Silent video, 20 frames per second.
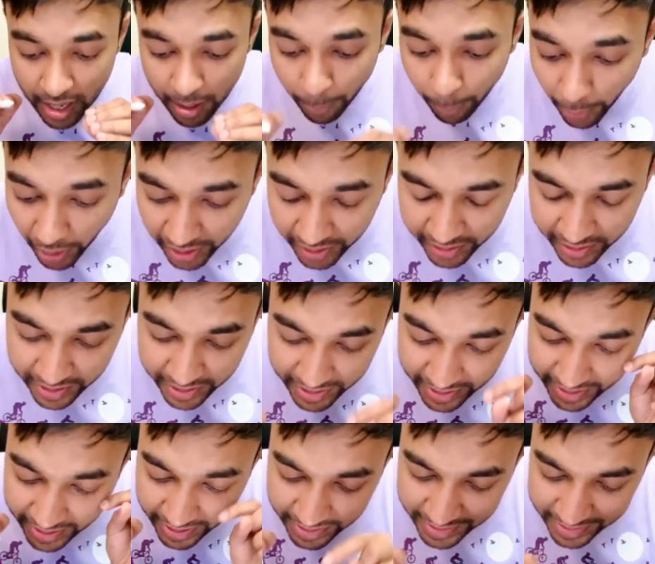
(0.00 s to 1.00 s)
But
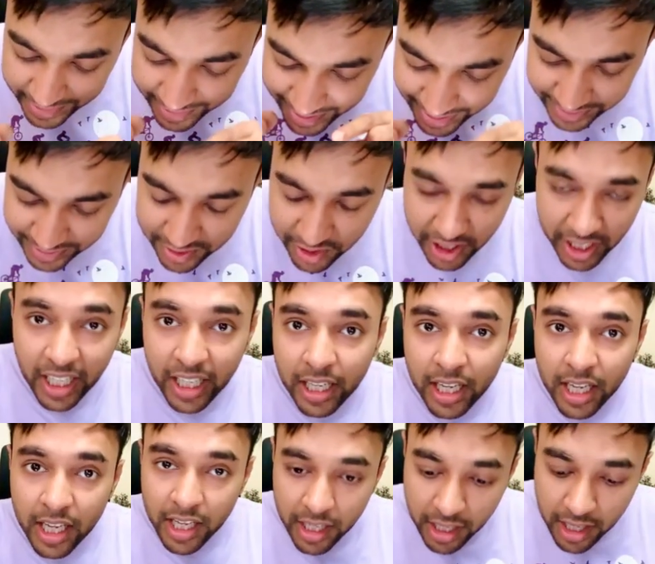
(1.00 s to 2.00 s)
in this string,
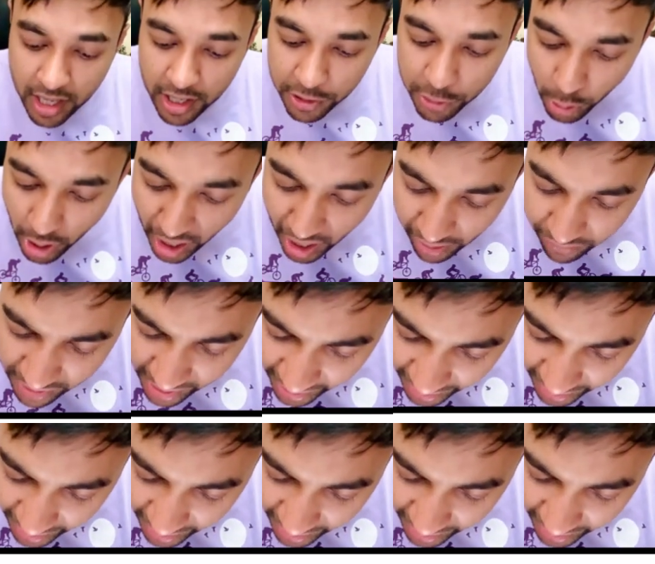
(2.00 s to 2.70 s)
you have the